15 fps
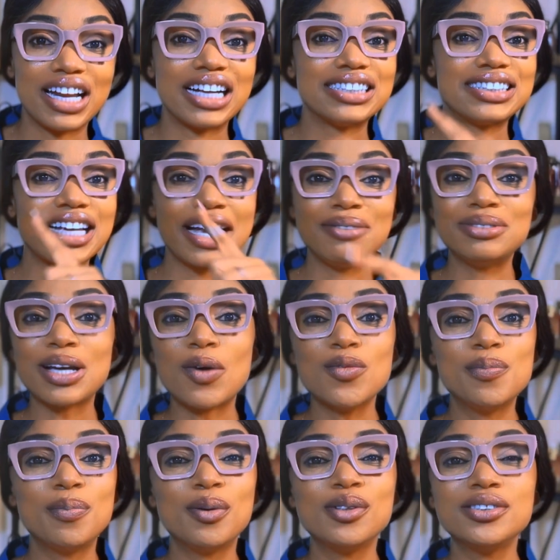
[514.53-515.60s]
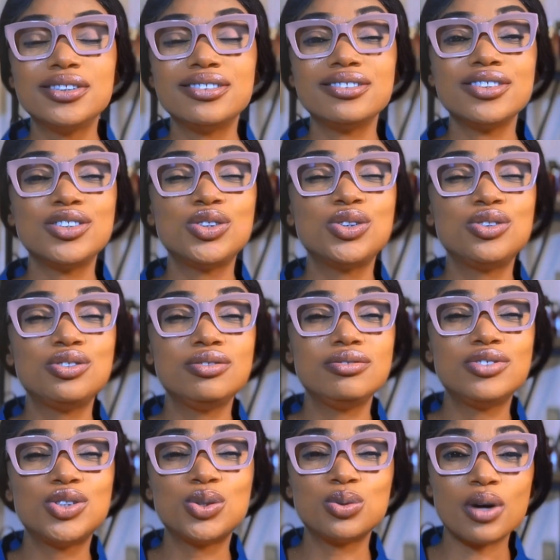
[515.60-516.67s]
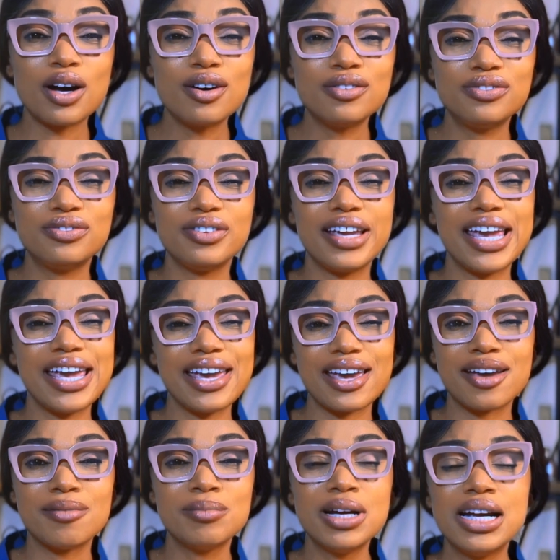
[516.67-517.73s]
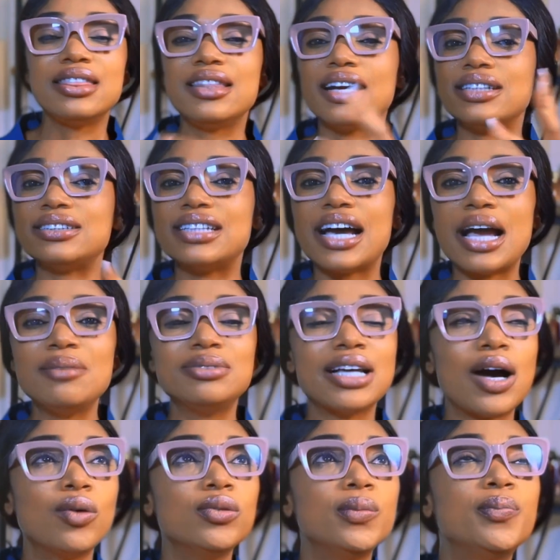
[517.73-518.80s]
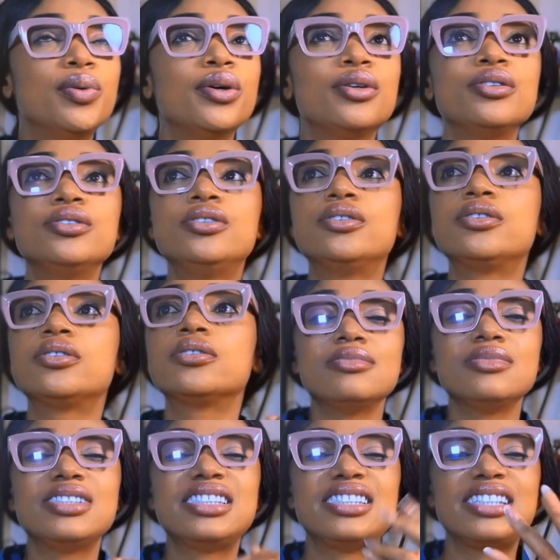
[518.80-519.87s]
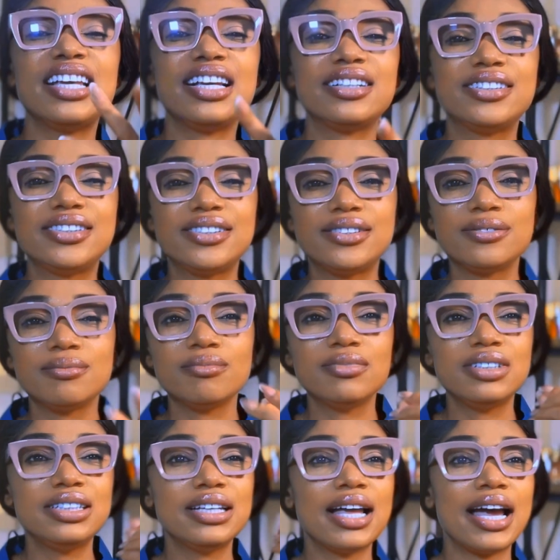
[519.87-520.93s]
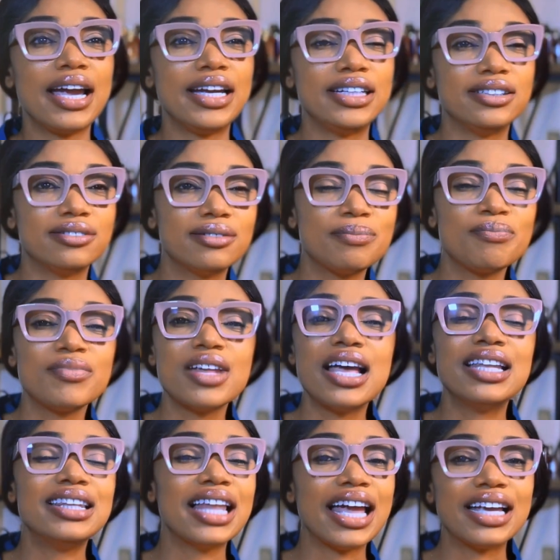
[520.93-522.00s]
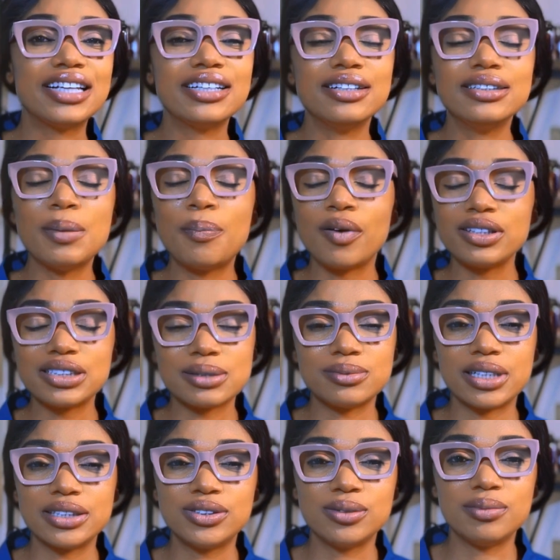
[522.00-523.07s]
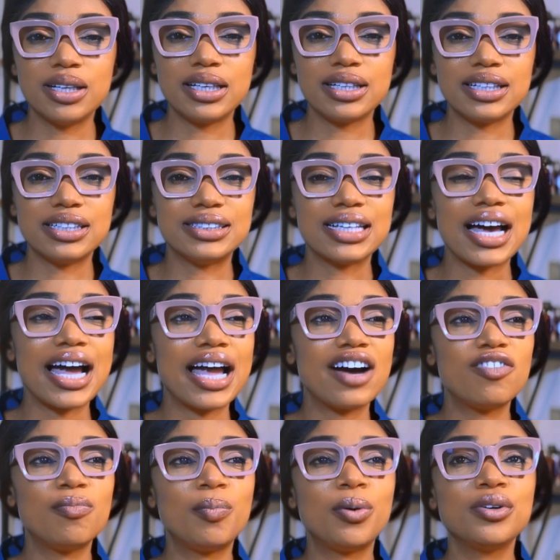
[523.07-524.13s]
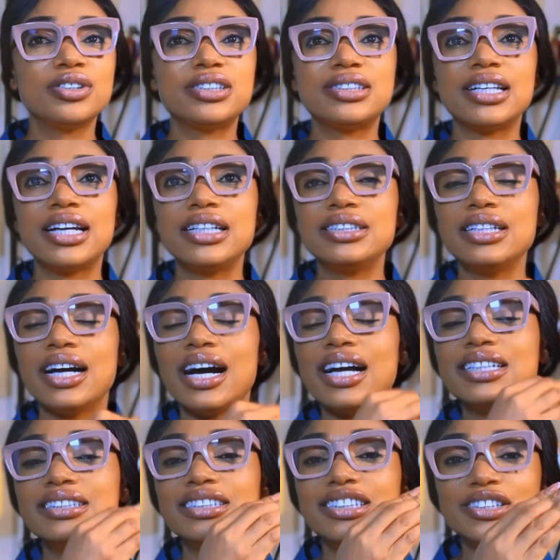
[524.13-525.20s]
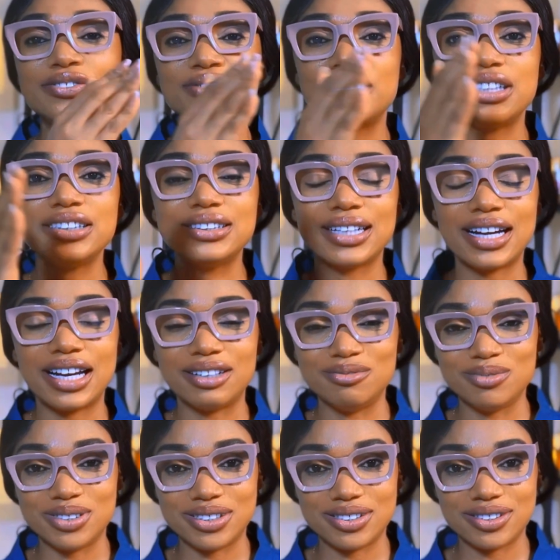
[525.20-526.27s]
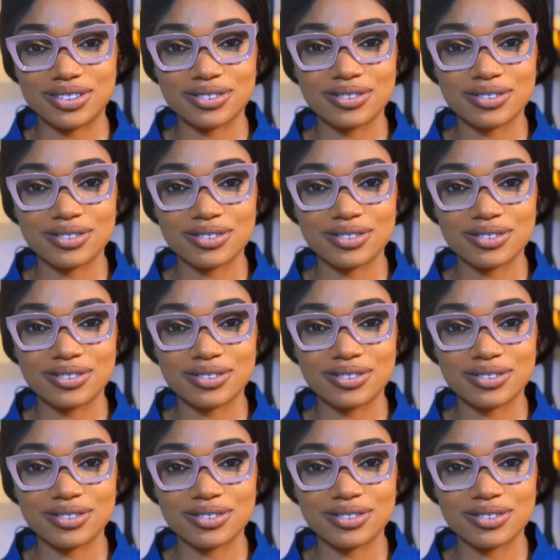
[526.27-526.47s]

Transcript: are times I would post 12 a.m. There are times I would post 6, 9. Like, the point I'm trying to make is, I have posted at different times